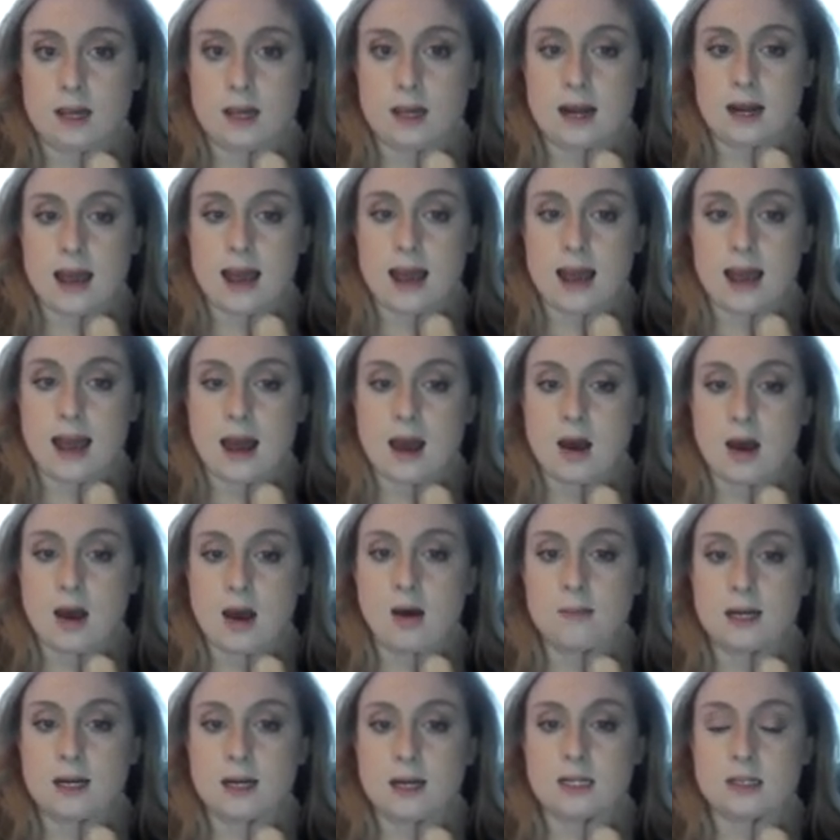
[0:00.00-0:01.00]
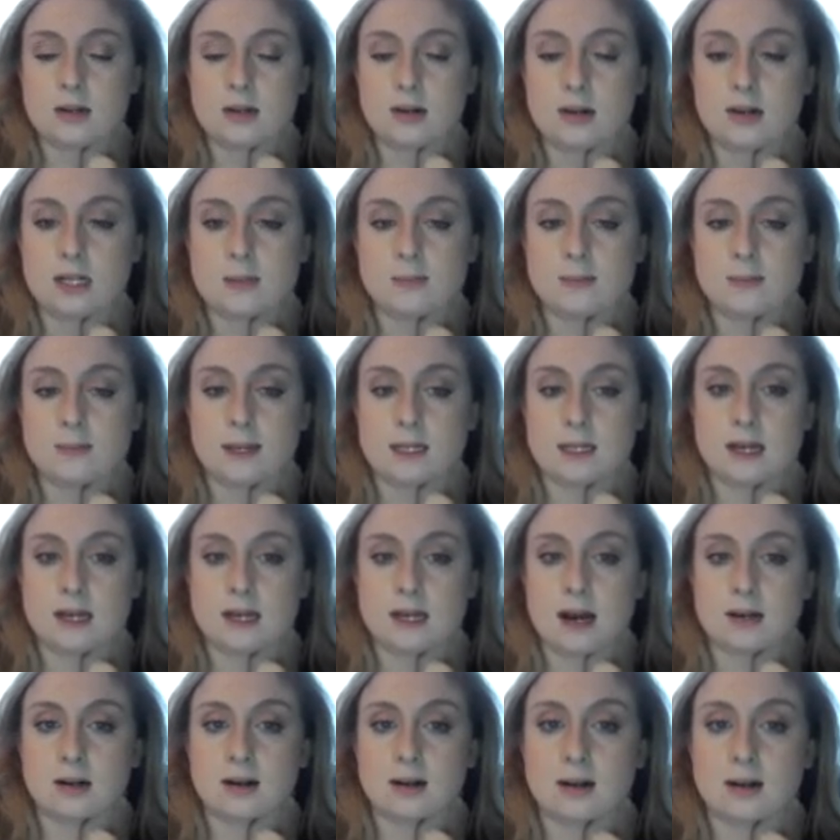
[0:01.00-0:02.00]
And how many students pick
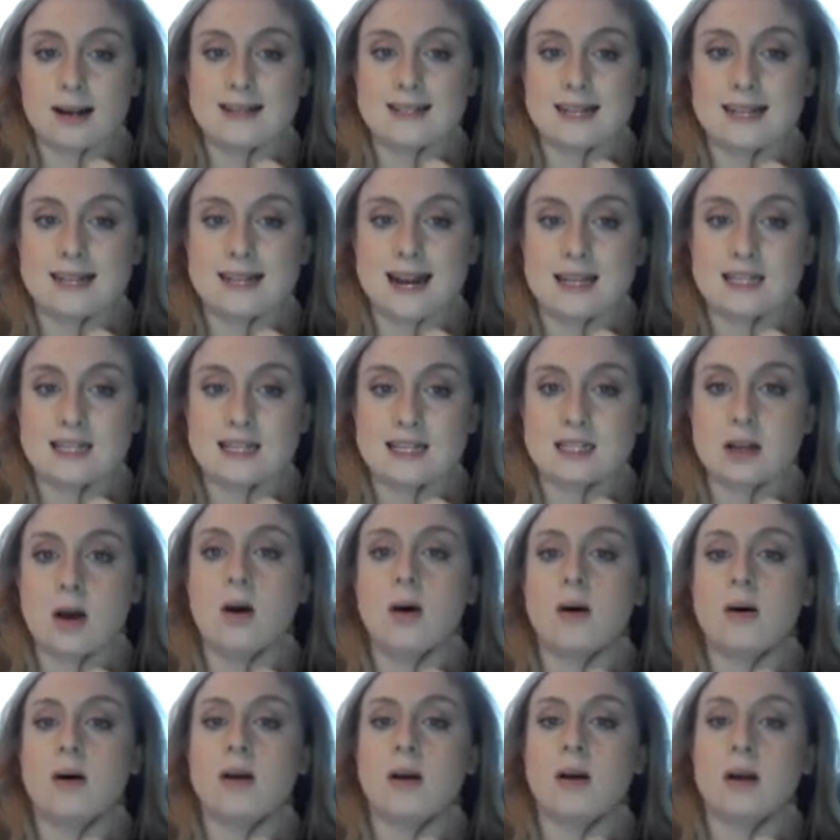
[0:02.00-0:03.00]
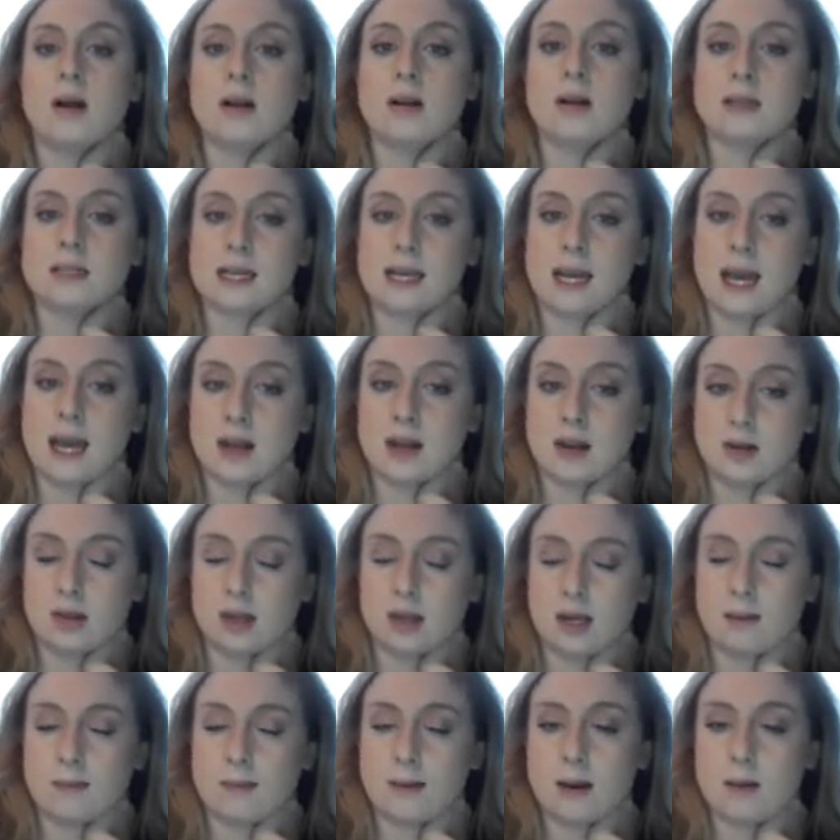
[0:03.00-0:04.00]
soccer and tennis all
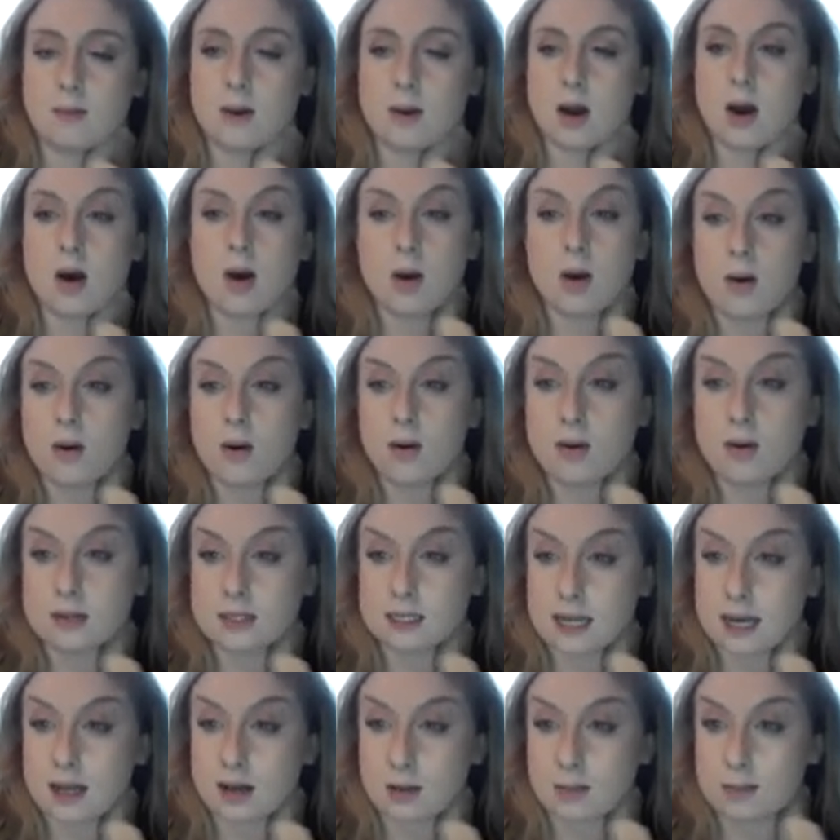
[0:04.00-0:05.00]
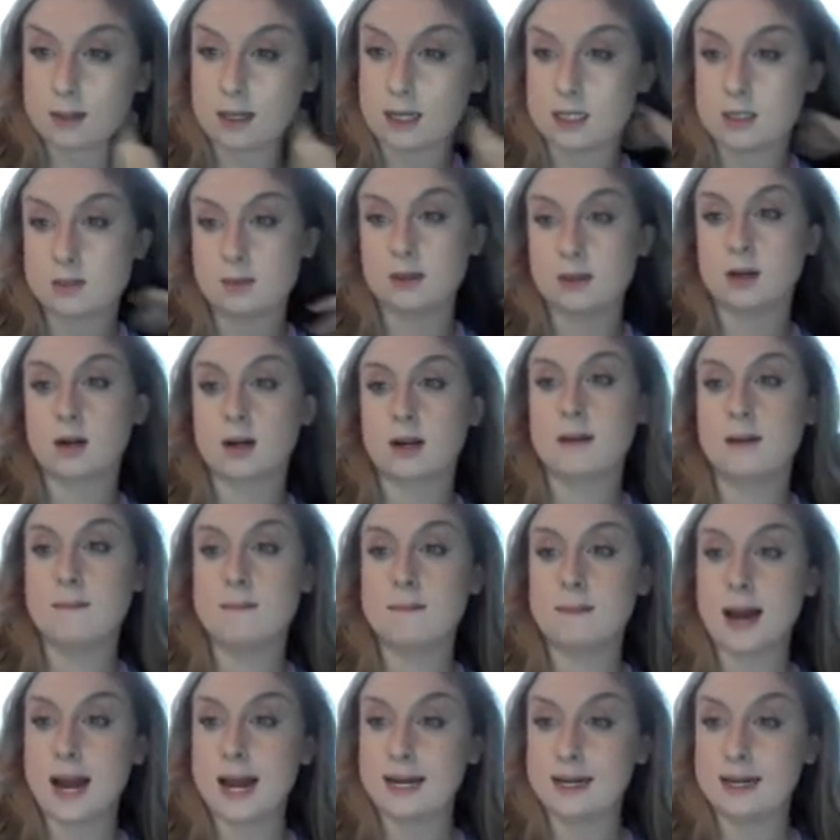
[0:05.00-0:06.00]
together? Think about what all together means when you're
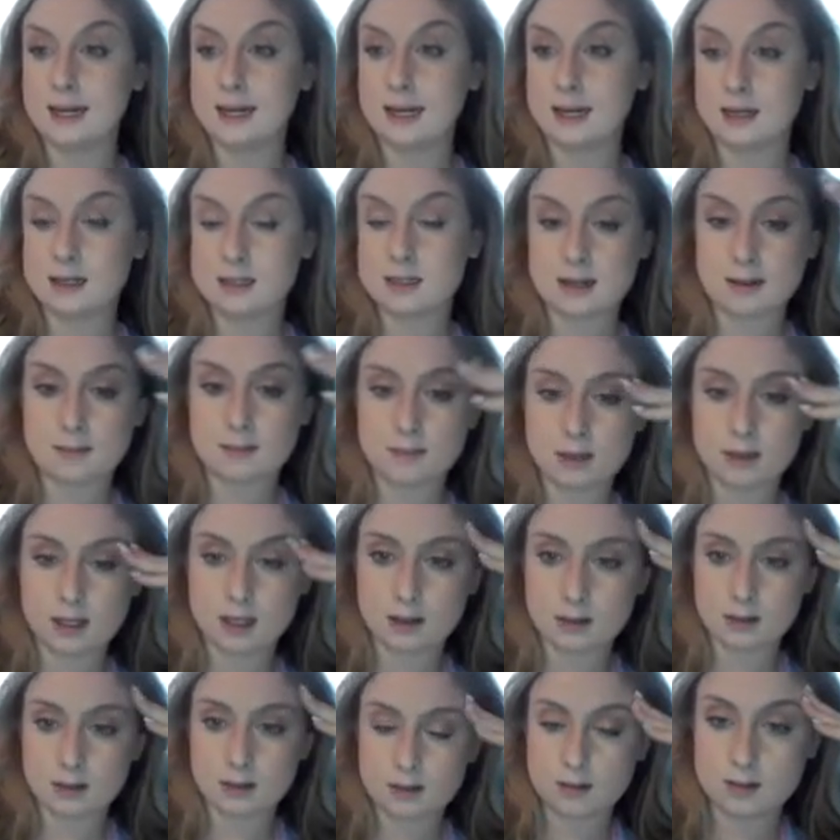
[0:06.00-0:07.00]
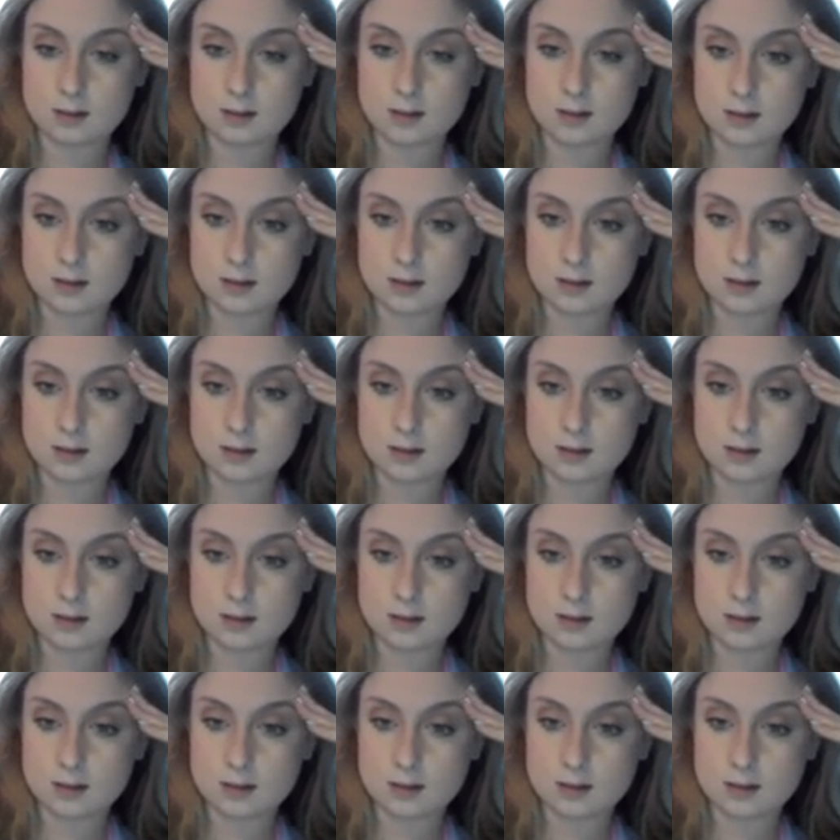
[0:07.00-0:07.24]
combining something.